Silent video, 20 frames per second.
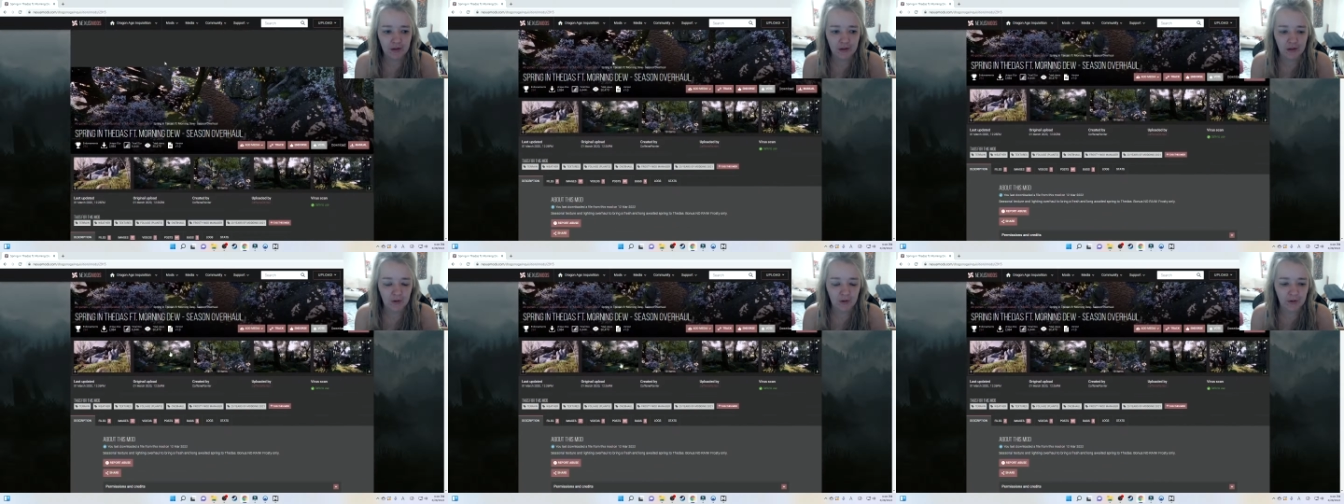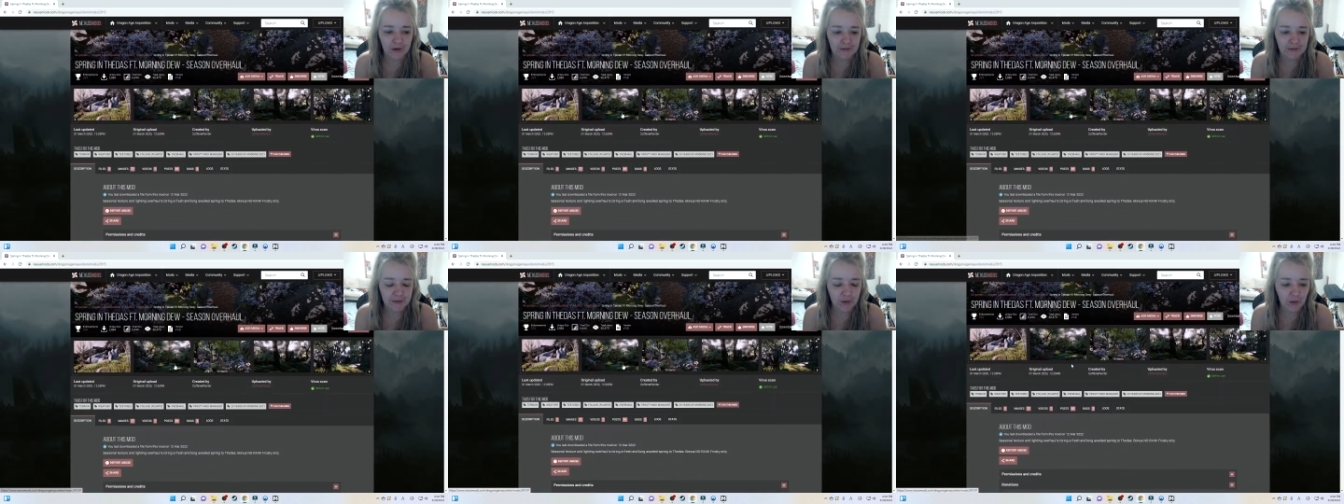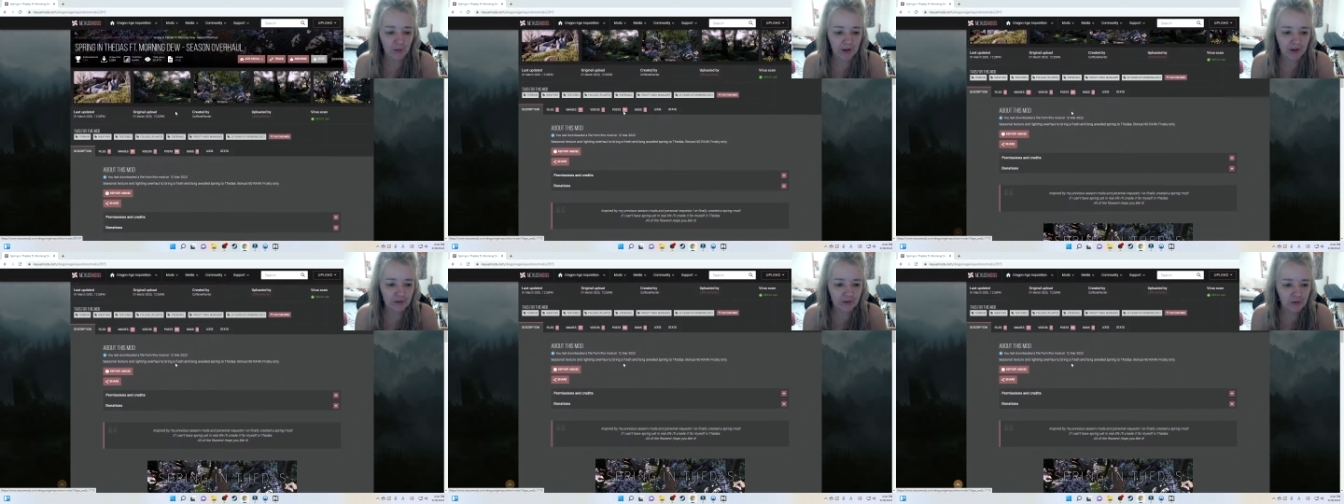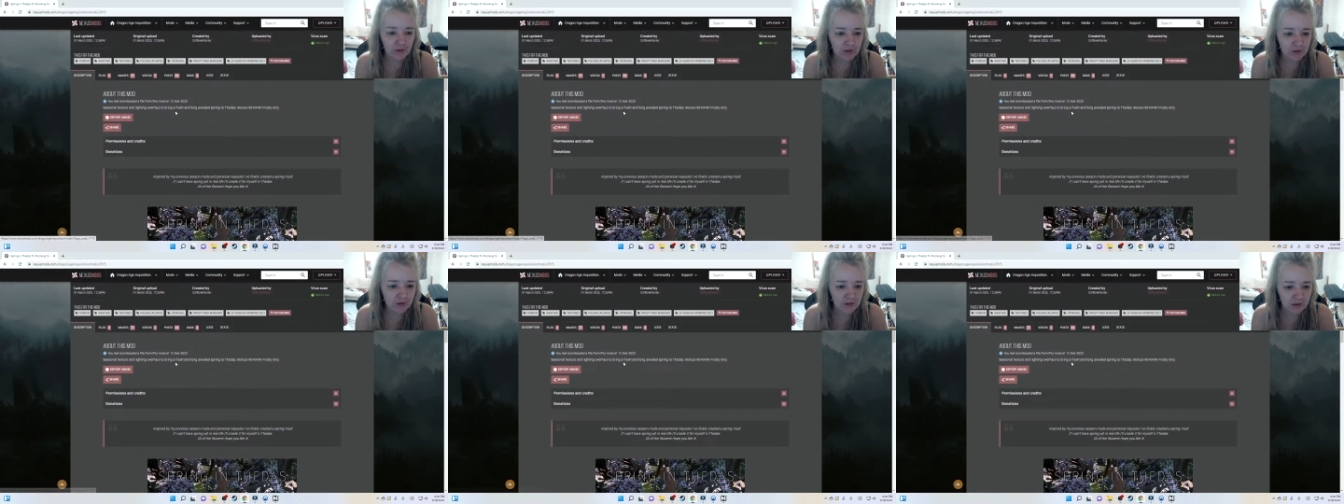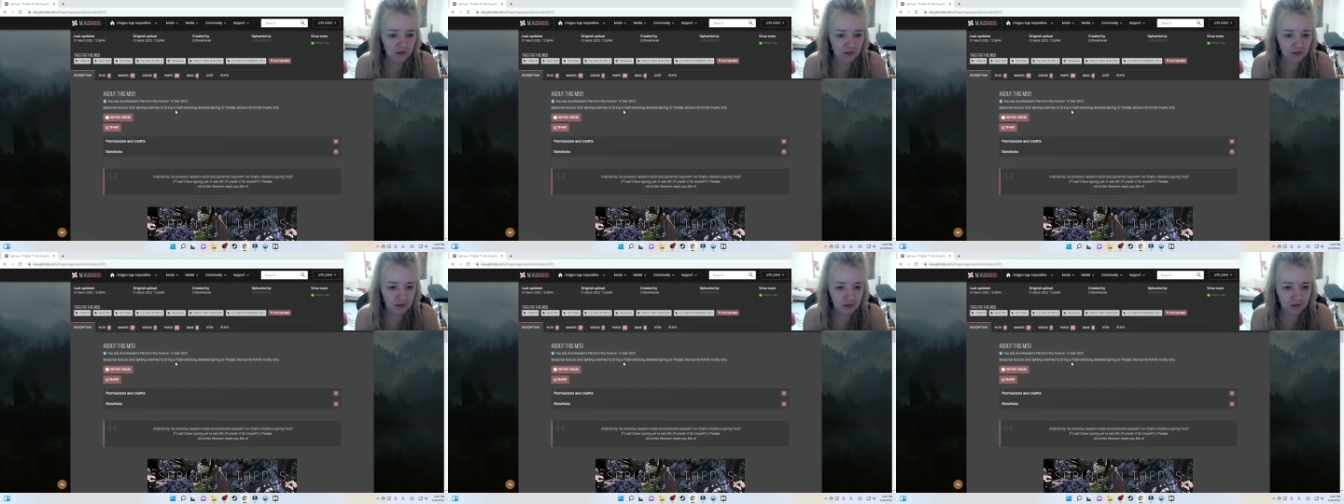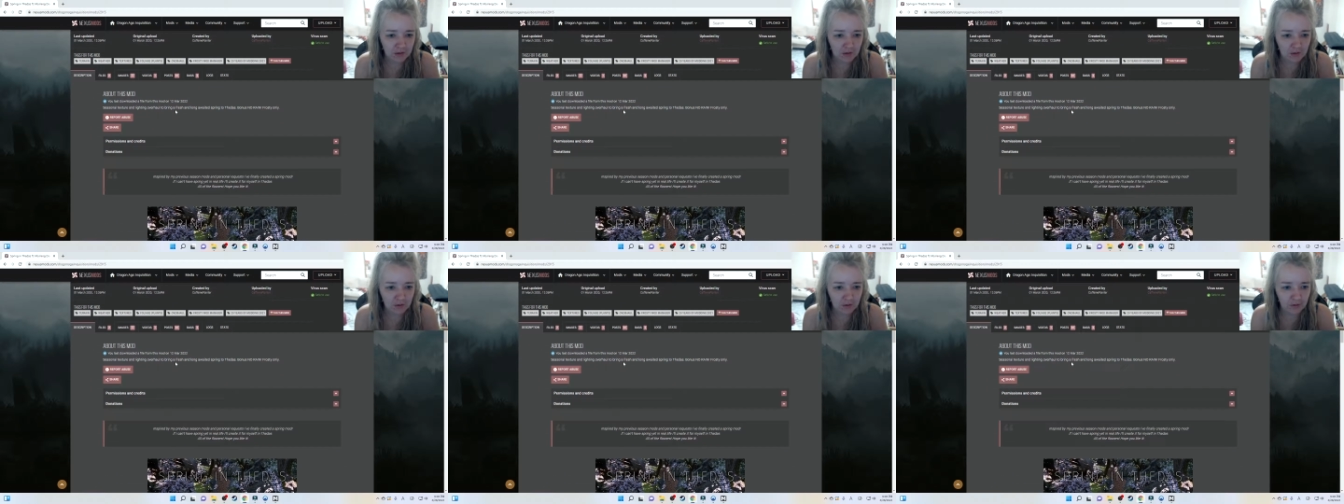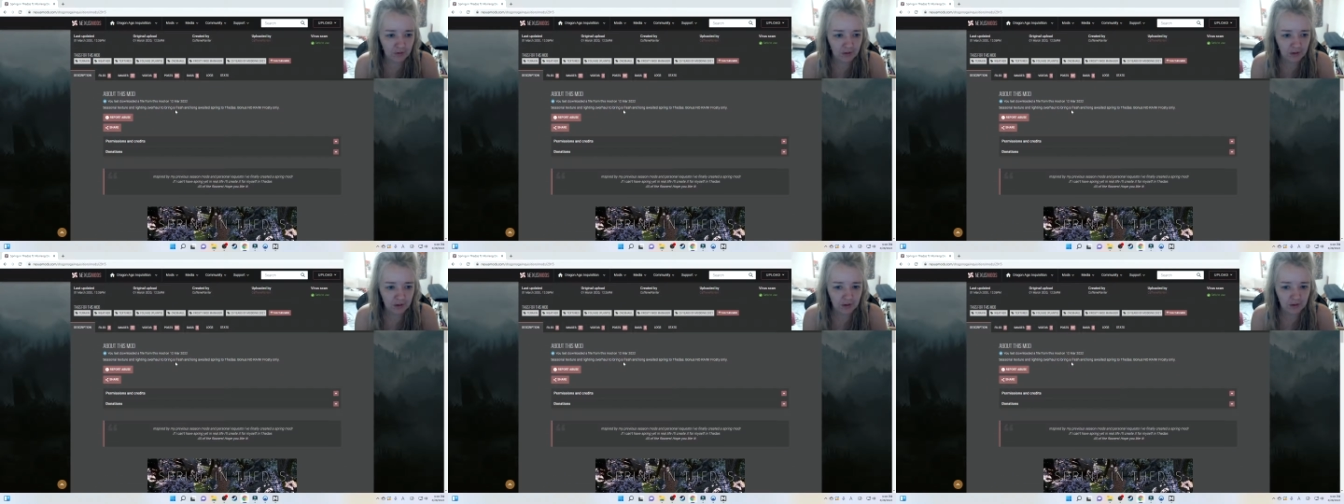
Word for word: Okay, so as you can see here,